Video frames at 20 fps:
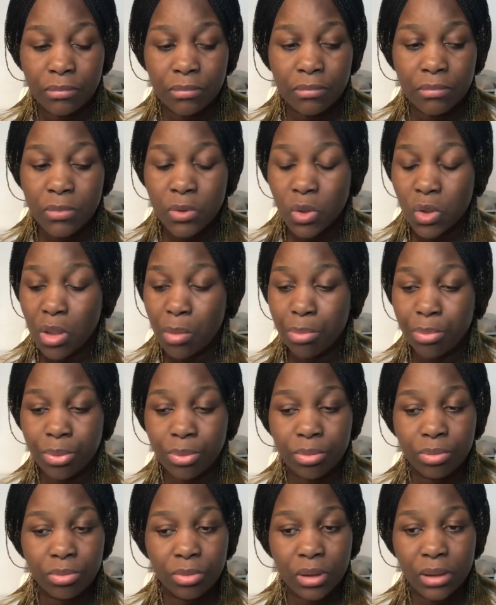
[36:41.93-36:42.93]

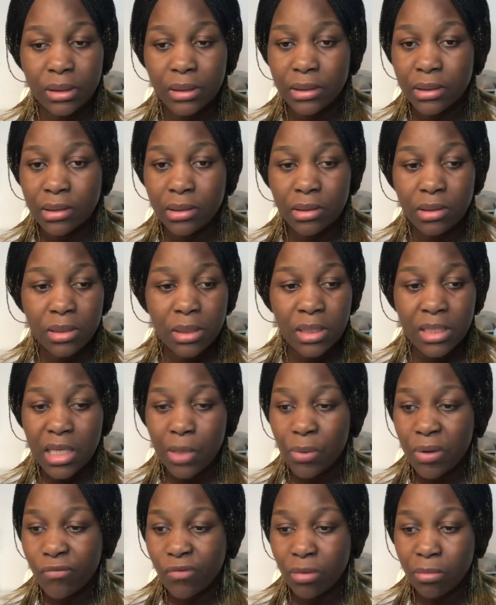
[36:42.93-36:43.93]
Stay
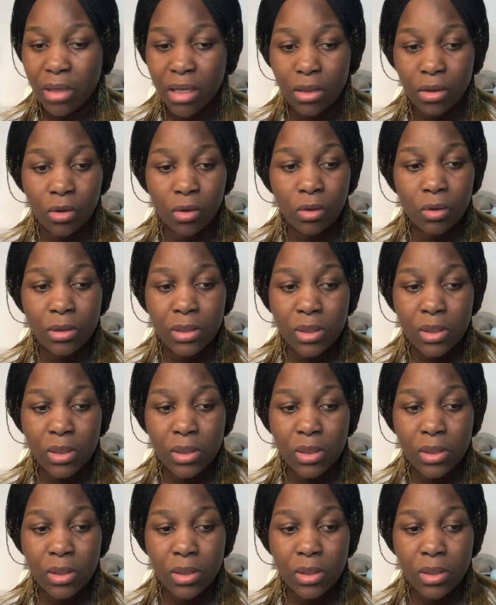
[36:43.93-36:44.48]
away from alcohol,